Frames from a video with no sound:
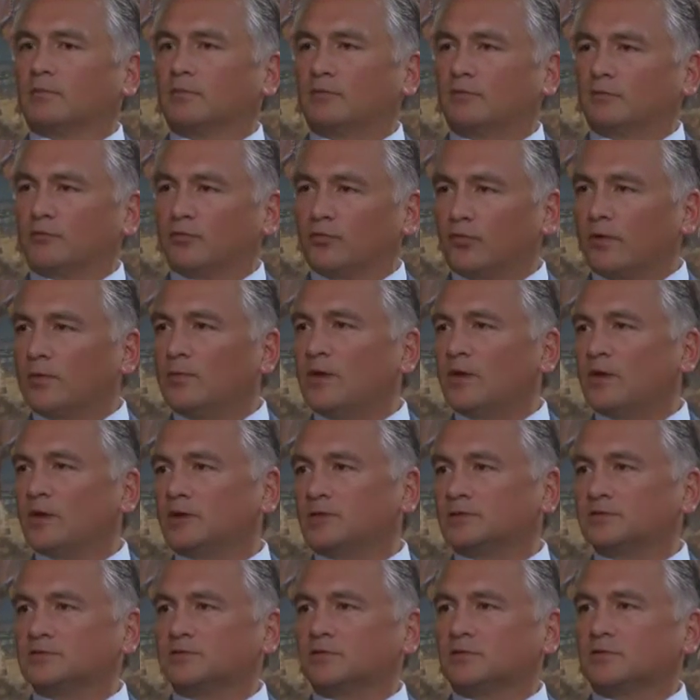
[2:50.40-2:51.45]
3
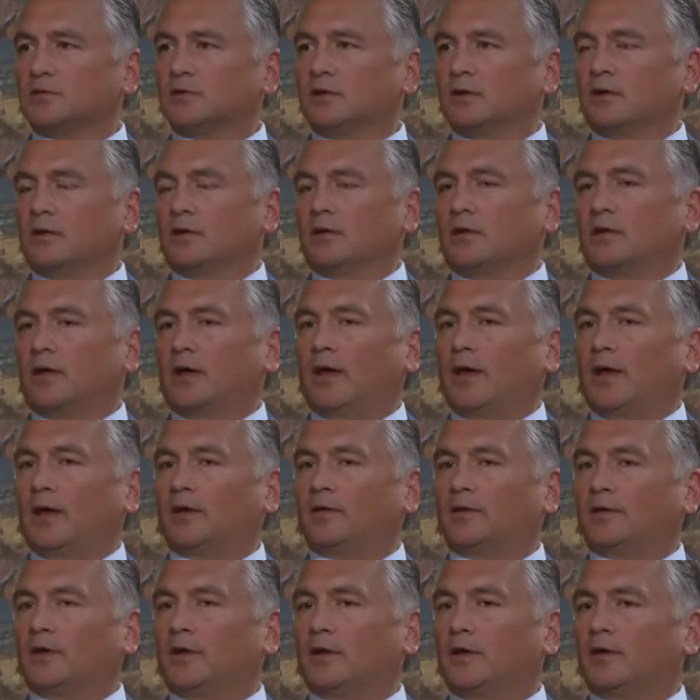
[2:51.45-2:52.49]
meals
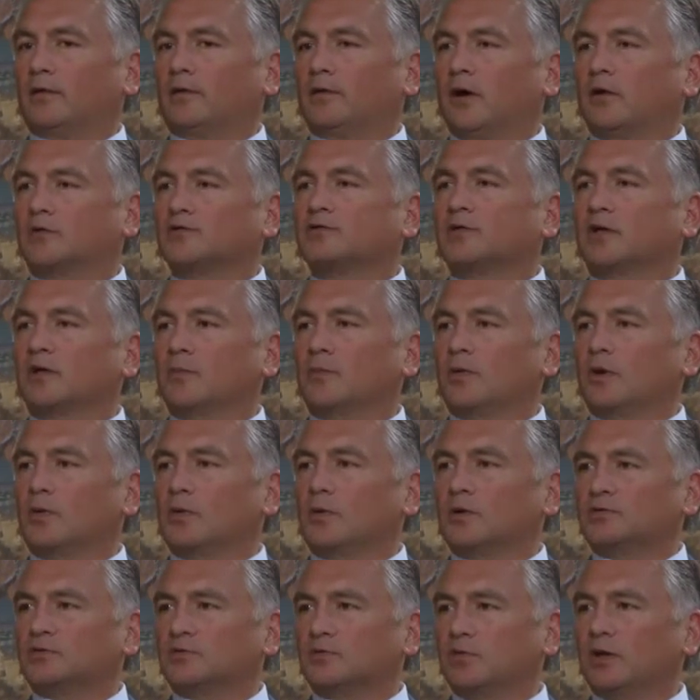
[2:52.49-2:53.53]
and housekeeping
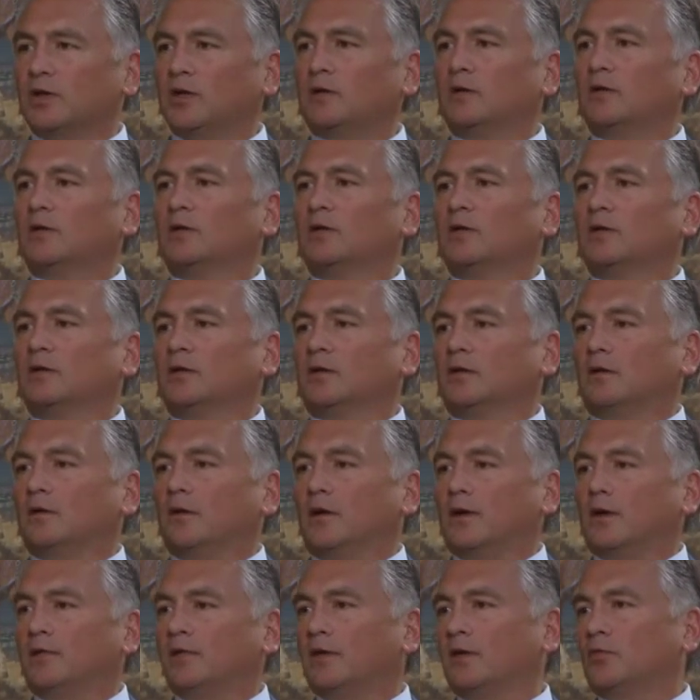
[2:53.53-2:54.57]
once a week.
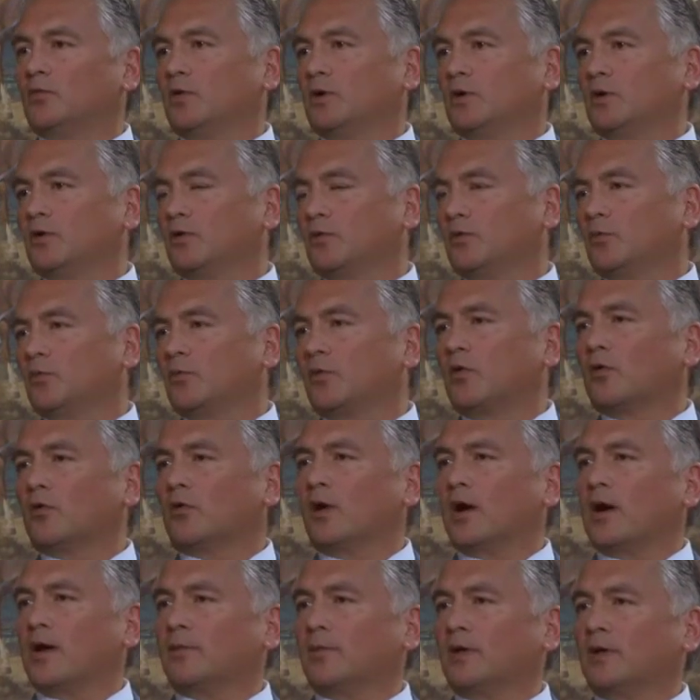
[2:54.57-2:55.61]
And then we do
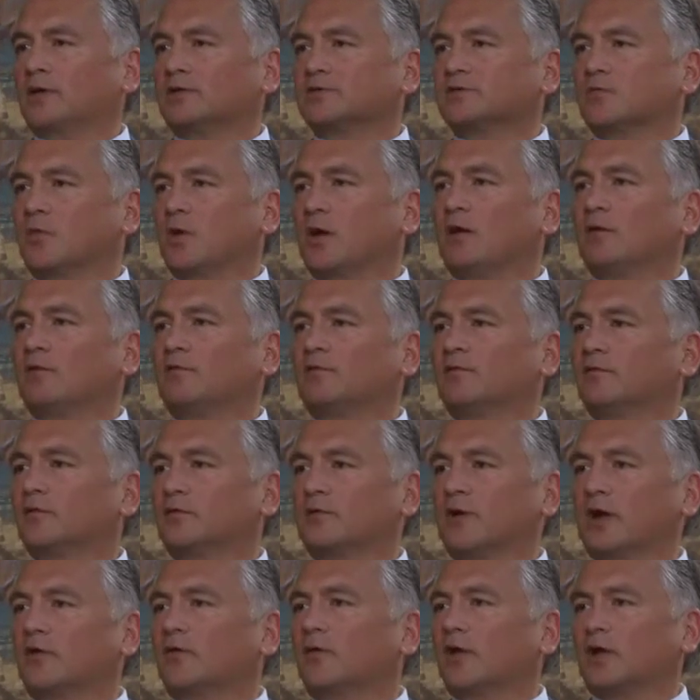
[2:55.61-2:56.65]
programming as well, for
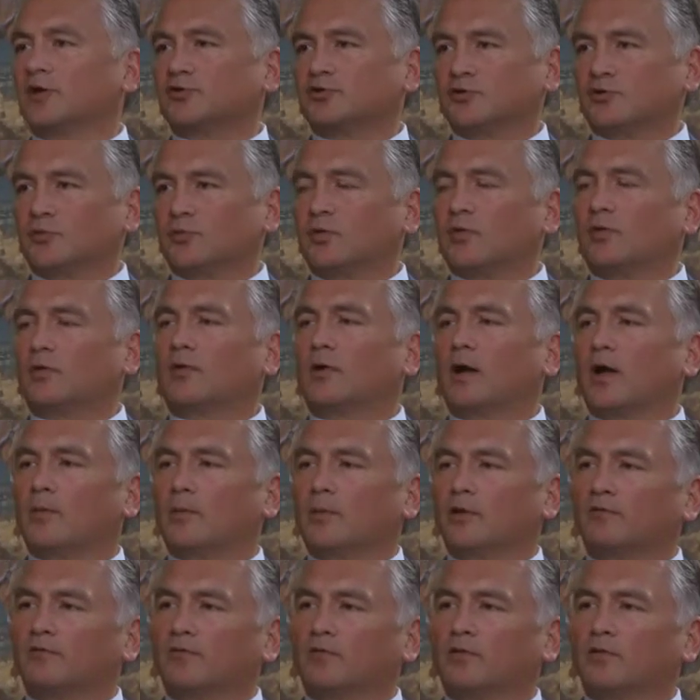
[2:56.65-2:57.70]
recreational
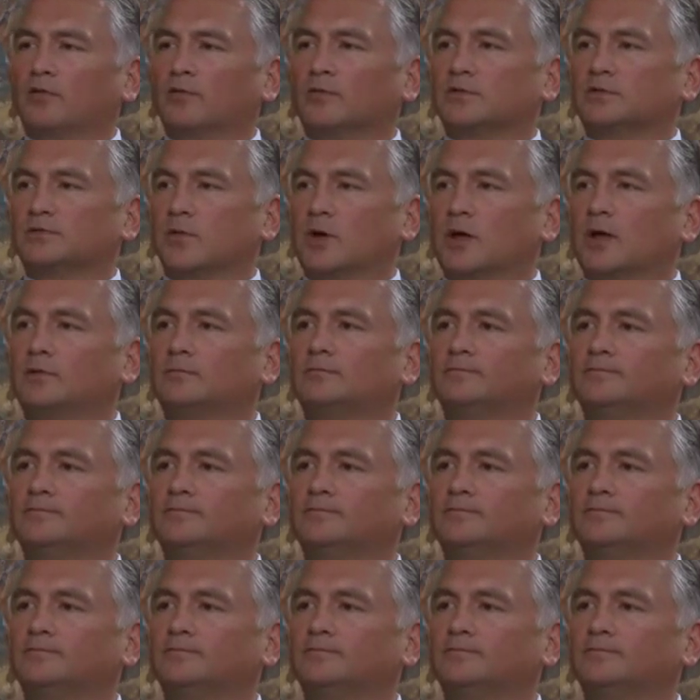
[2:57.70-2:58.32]
programming for them as well.